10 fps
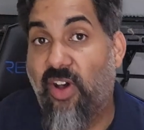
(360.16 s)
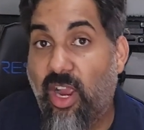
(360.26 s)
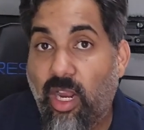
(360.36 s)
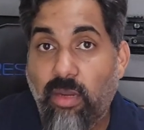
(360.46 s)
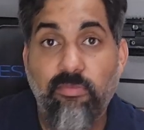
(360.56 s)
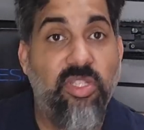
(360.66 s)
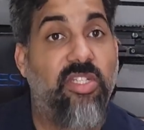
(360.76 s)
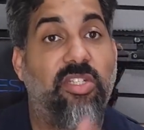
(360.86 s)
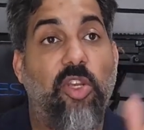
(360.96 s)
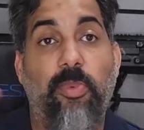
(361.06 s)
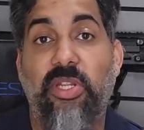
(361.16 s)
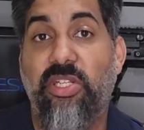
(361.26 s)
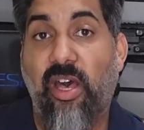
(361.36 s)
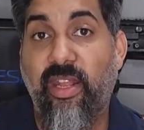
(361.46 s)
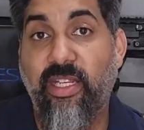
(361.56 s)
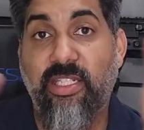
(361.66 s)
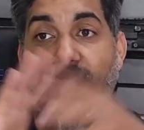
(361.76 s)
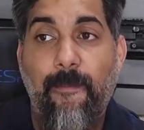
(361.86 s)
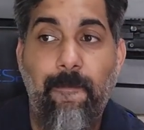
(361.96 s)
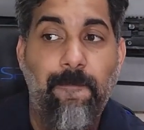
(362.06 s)
far,
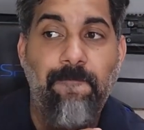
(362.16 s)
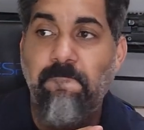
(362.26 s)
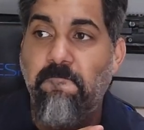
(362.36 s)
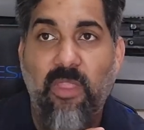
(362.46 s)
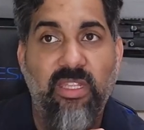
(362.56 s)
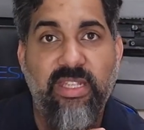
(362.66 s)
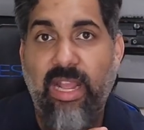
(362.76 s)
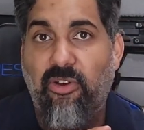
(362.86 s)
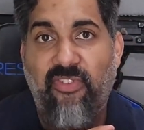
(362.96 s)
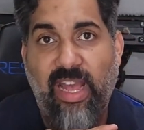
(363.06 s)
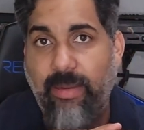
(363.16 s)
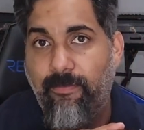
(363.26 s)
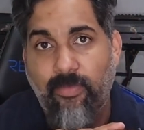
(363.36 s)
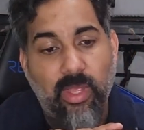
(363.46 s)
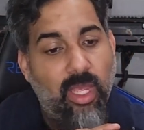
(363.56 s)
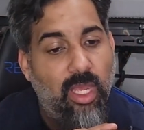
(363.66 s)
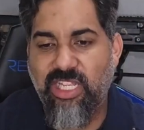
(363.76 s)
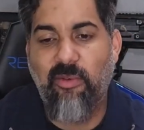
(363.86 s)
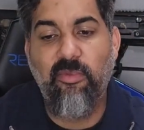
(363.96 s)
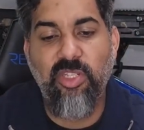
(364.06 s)
supersonics cycle fine.
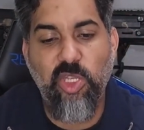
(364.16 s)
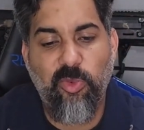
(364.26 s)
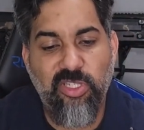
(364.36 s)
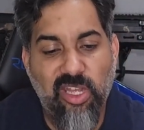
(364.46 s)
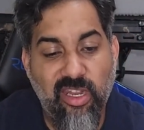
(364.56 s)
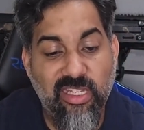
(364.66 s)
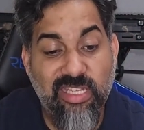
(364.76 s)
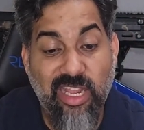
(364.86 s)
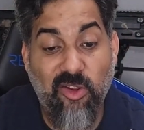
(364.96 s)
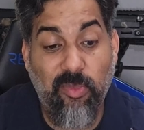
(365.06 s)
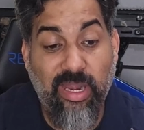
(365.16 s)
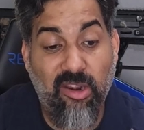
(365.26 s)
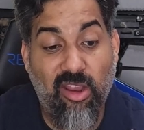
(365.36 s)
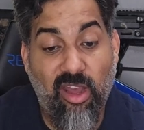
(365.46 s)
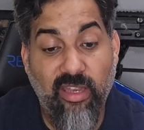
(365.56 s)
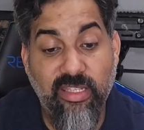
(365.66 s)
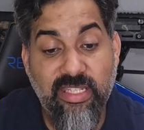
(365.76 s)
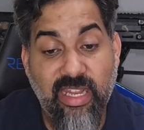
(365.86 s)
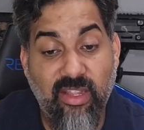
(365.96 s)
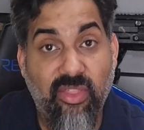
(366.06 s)
Some supersonics cycle better on
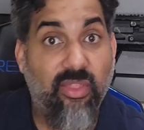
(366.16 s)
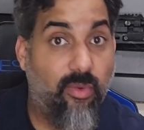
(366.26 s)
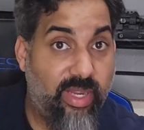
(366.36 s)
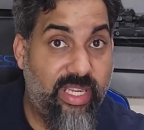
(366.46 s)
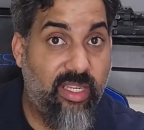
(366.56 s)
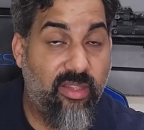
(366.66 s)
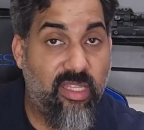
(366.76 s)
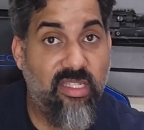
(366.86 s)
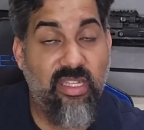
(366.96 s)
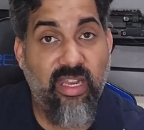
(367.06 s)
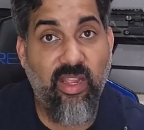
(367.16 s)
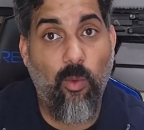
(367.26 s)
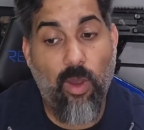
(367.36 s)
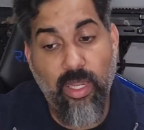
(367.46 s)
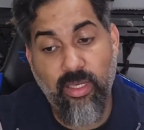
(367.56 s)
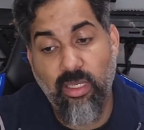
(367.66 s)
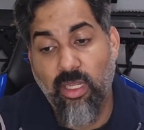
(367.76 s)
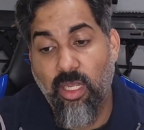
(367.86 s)
setting 3 than setting 1.